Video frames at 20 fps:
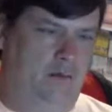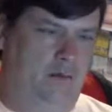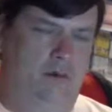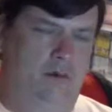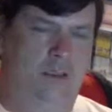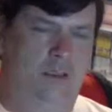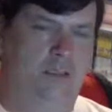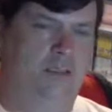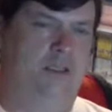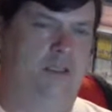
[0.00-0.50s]

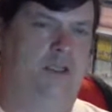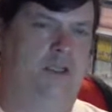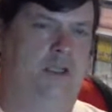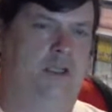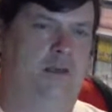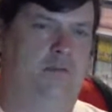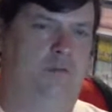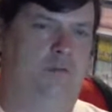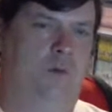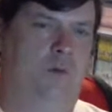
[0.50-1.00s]
Oh, it's a
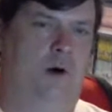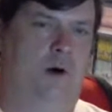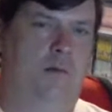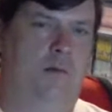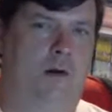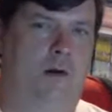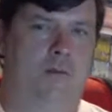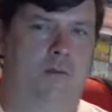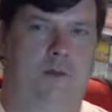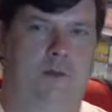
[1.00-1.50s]
cheap
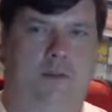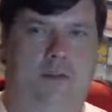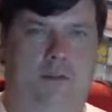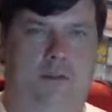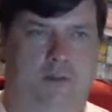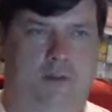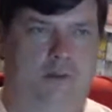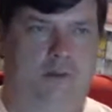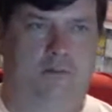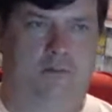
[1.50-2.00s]
Walmart one,
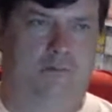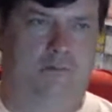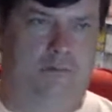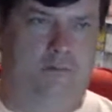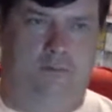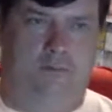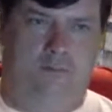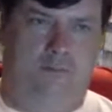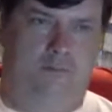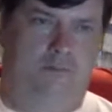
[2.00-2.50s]
so
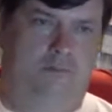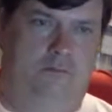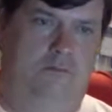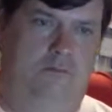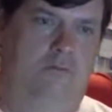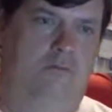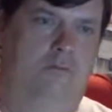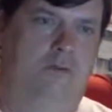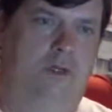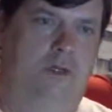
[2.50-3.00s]

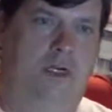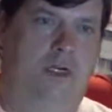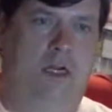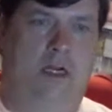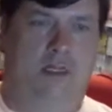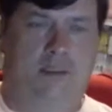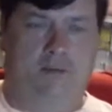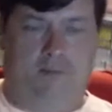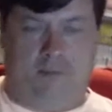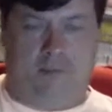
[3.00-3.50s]
put a
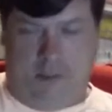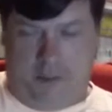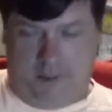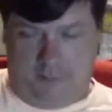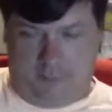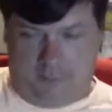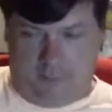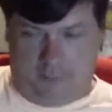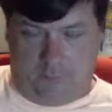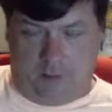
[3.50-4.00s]
nice one in
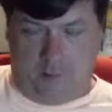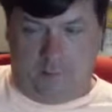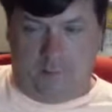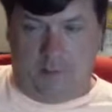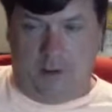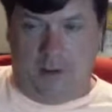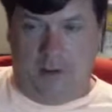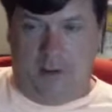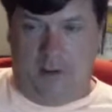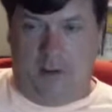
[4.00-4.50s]
it for him.
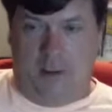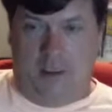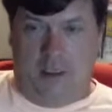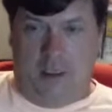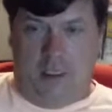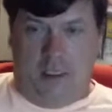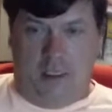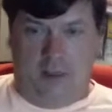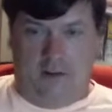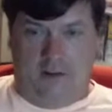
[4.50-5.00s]

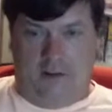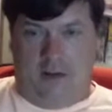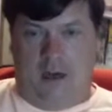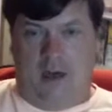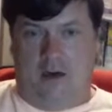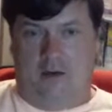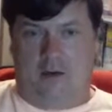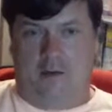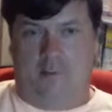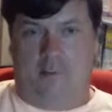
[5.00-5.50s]
Either
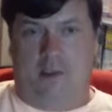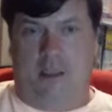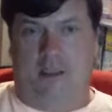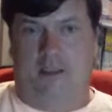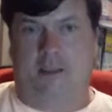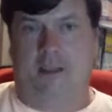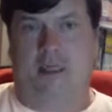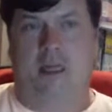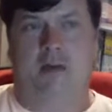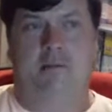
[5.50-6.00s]
that or the
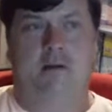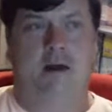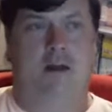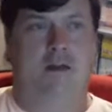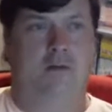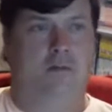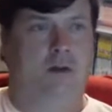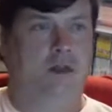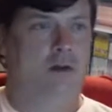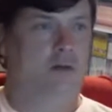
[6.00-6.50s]
bus that came out of
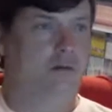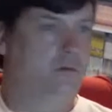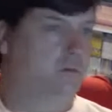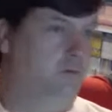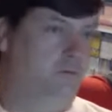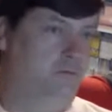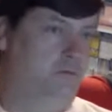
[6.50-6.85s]
the Regal.